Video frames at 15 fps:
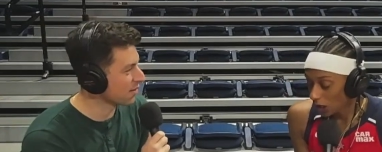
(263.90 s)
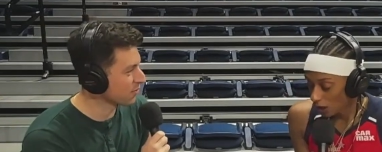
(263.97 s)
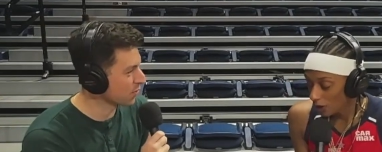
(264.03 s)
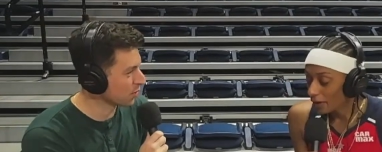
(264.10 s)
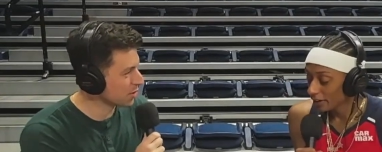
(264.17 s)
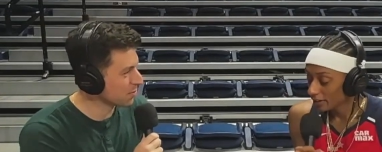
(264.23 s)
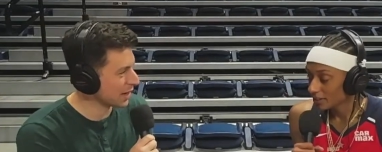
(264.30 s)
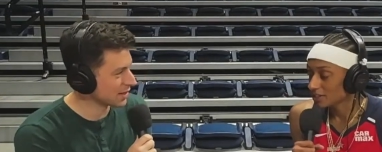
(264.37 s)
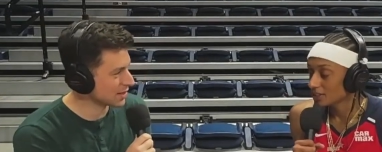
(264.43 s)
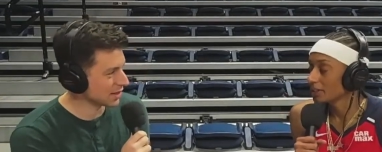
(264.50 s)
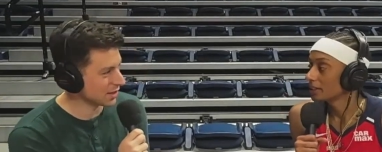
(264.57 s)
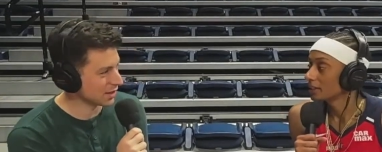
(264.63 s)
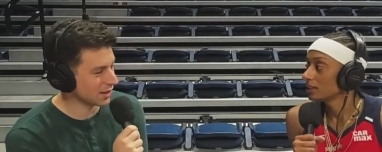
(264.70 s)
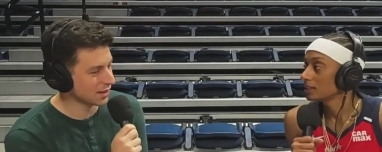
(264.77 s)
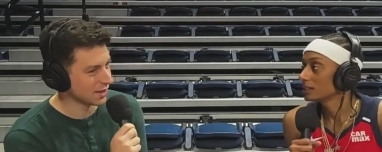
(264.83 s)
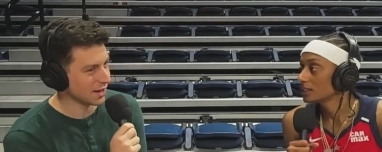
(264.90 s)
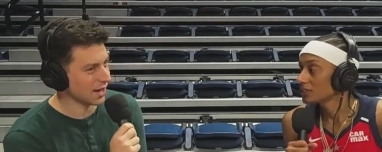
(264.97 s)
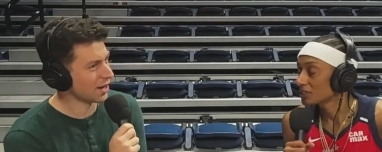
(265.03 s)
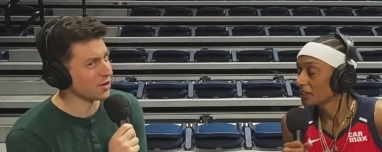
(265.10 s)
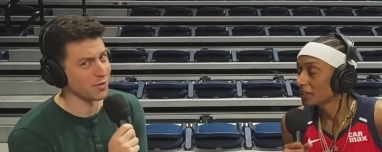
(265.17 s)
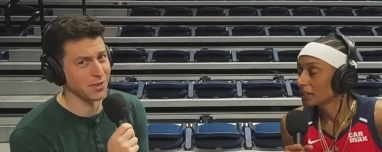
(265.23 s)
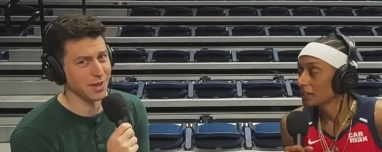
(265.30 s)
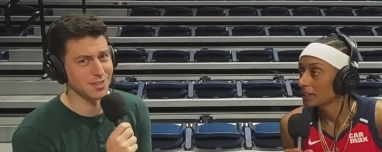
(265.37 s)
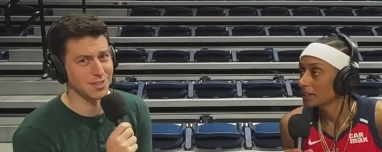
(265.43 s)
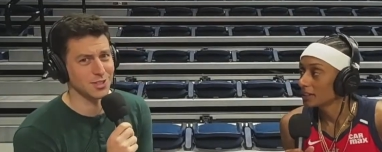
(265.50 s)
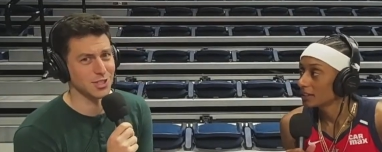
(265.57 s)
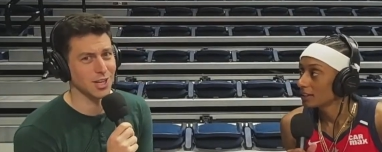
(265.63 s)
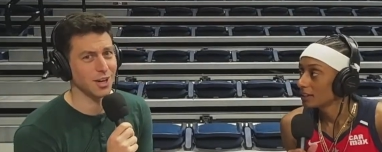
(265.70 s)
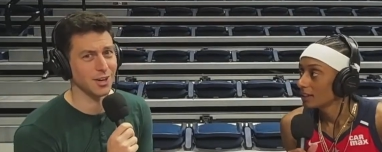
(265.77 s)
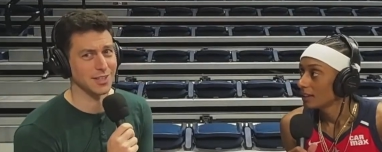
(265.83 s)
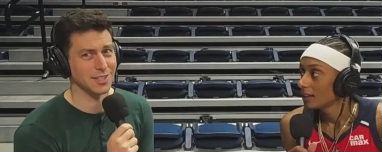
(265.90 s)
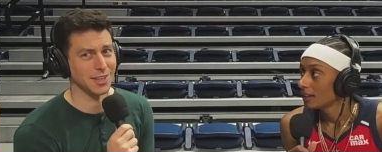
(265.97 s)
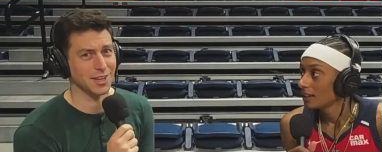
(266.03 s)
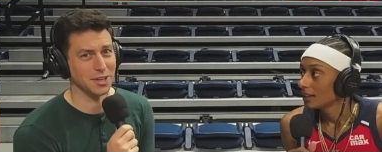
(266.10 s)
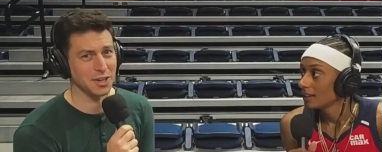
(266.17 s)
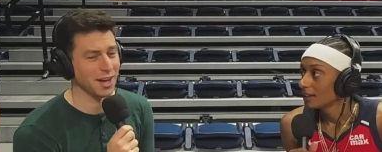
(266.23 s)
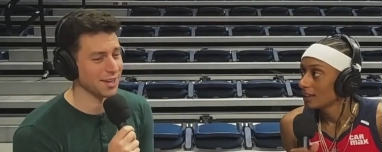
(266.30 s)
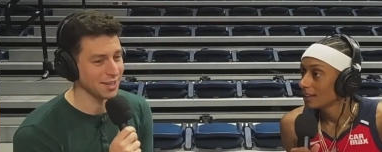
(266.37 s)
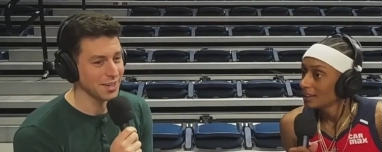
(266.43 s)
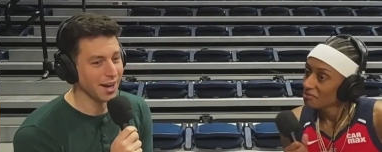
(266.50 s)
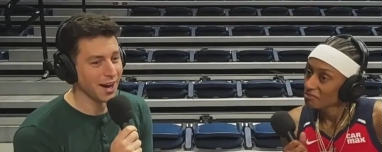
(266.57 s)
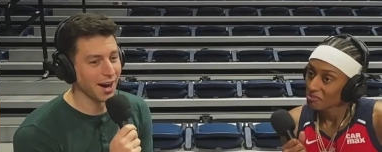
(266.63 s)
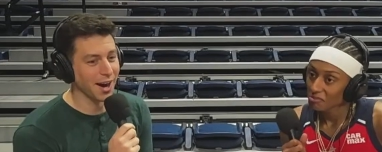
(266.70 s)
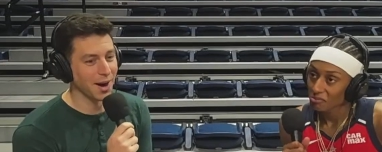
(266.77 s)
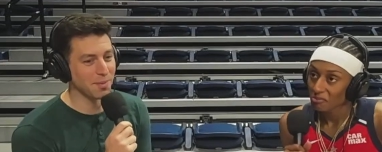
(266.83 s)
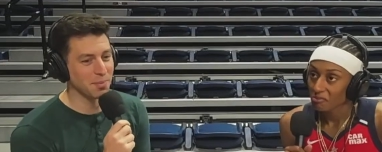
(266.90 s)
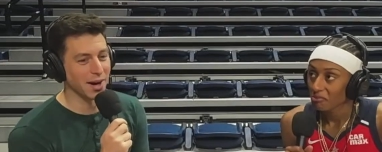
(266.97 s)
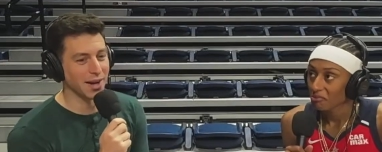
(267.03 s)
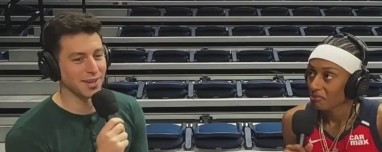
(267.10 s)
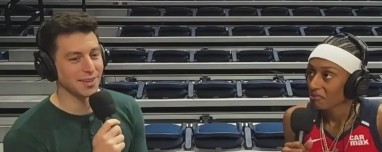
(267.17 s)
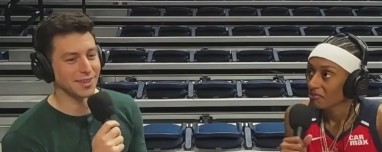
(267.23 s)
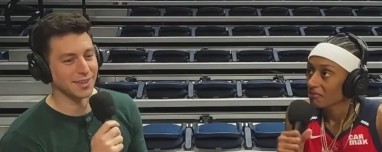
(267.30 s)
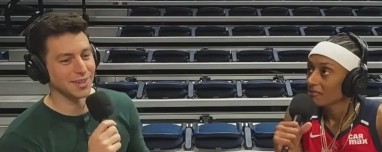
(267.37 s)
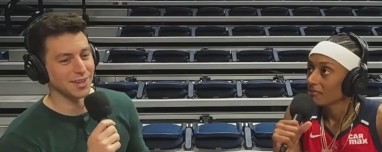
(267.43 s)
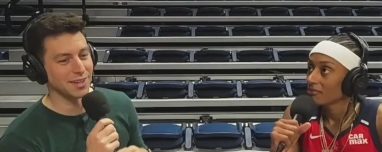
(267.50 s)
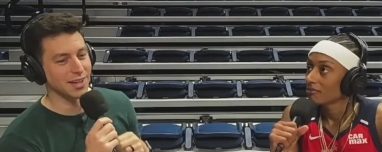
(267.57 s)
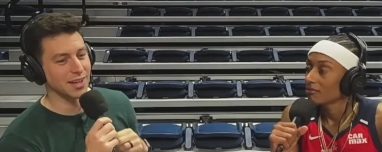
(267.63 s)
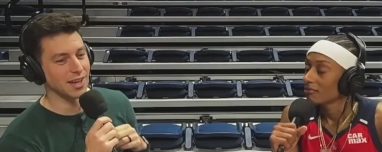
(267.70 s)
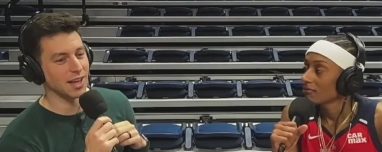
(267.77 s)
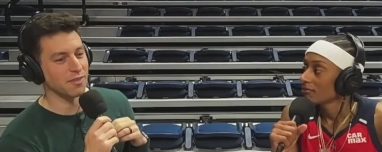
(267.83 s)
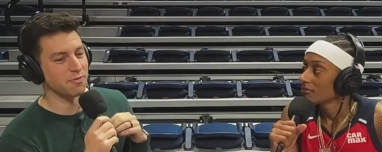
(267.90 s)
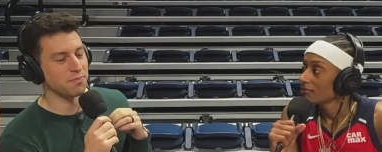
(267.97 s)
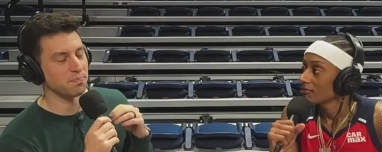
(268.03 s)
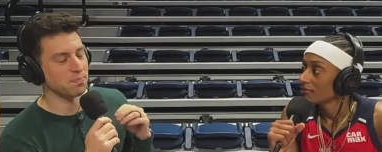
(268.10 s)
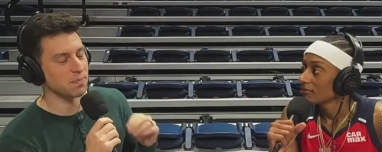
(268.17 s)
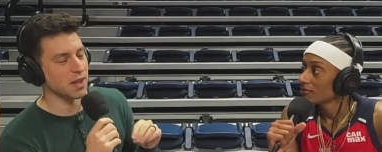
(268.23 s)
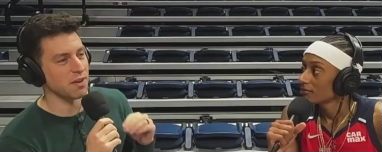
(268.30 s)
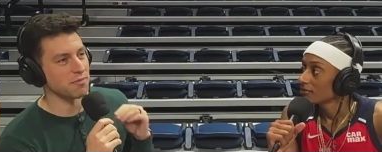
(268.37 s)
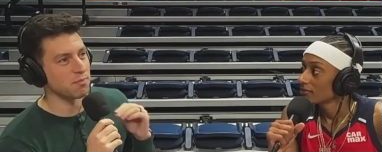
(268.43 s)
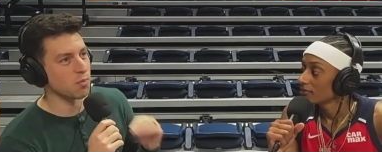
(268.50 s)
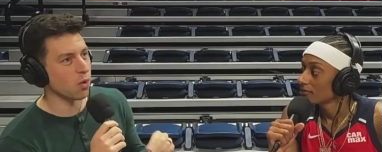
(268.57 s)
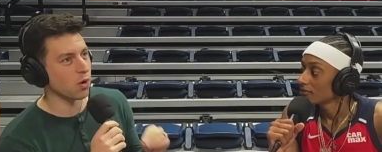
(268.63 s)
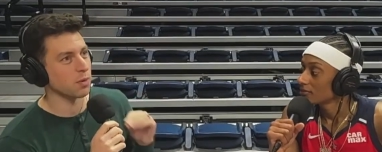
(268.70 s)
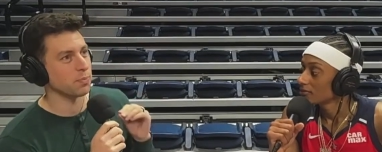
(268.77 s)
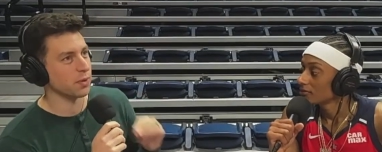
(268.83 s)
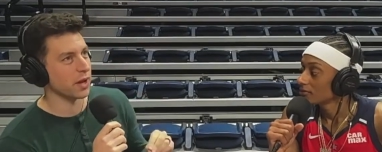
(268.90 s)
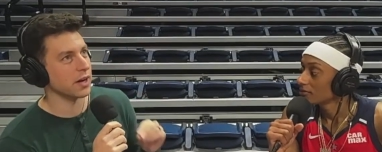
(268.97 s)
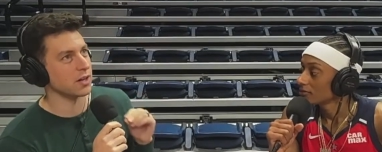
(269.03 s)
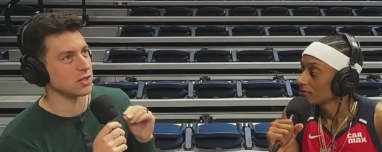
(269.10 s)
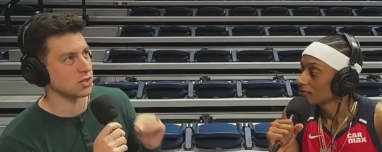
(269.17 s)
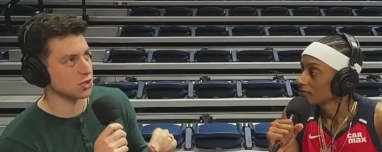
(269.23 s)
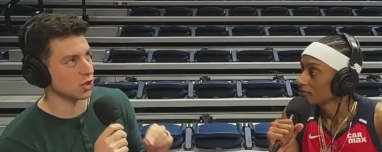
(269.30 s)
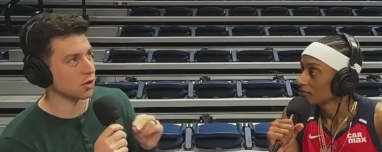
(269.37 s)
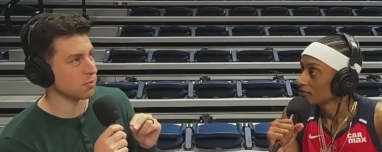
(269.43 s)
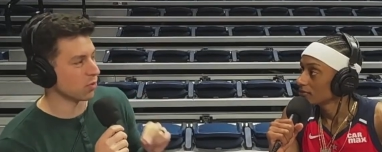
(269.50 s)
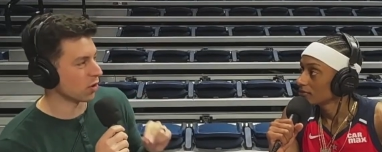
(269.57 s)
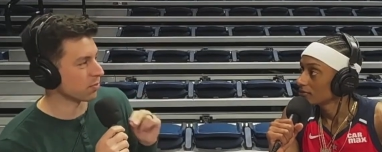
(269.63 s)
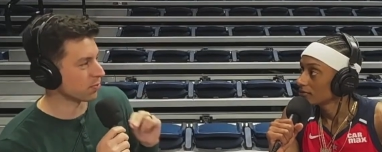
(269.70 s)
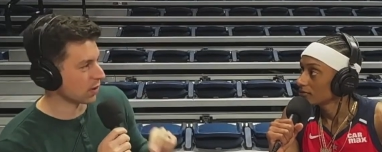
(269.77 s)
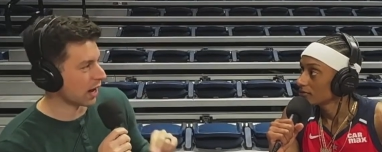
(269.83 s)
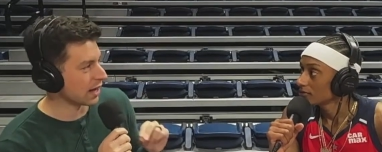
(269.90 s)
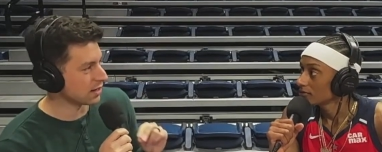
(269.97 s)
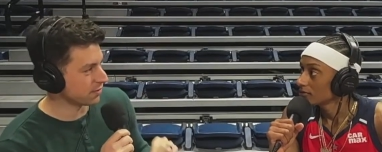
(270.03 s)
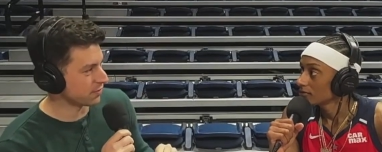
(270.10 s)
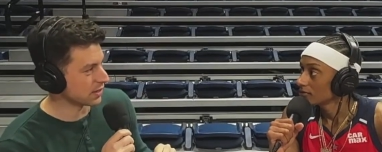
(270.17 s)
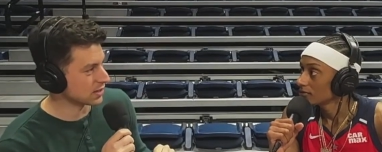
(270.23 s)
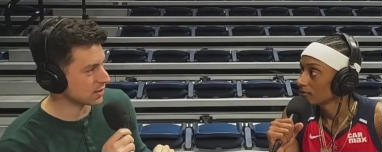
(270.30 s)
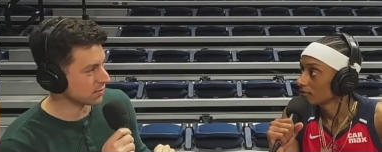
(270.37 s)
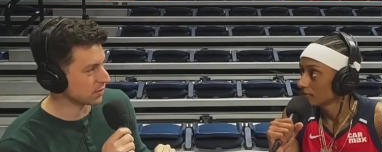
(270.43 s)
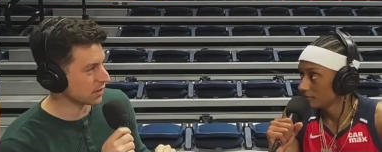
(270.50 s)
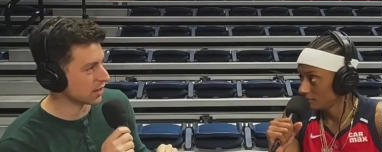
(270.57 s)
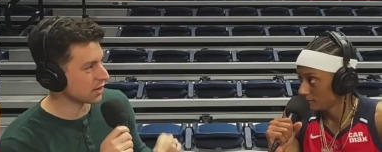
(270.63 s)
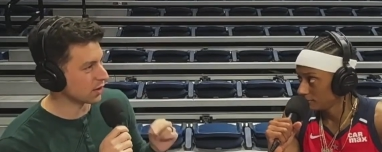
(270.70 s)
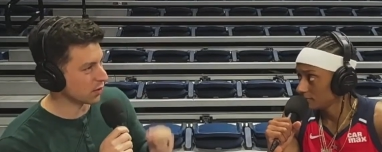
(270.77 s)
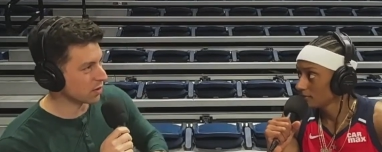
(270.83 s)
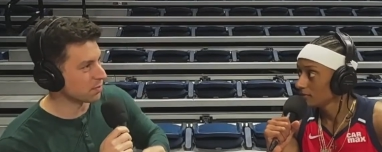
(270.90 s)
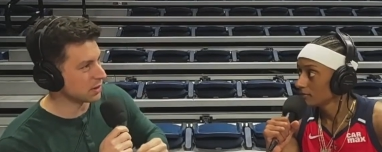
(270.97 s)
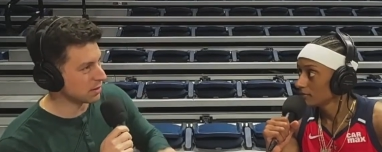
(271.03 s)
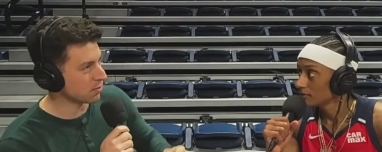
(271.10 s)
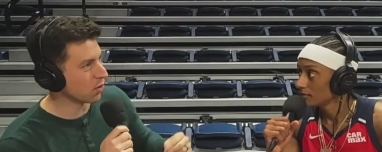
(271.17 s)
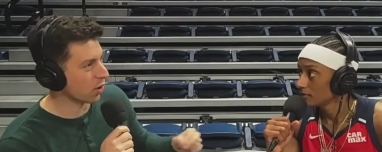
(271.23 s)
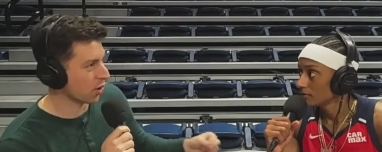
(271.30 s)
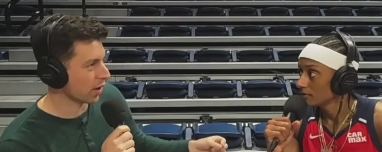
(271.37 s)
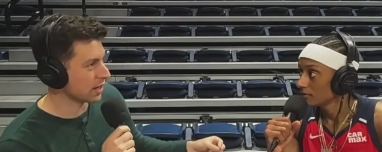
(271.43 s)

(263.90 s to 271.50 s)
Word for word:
Speaker 1: for you, basically. All right, let's hear it. I don't know if that's a CRS thing or not. But if more players took more pride defensively, there would be more great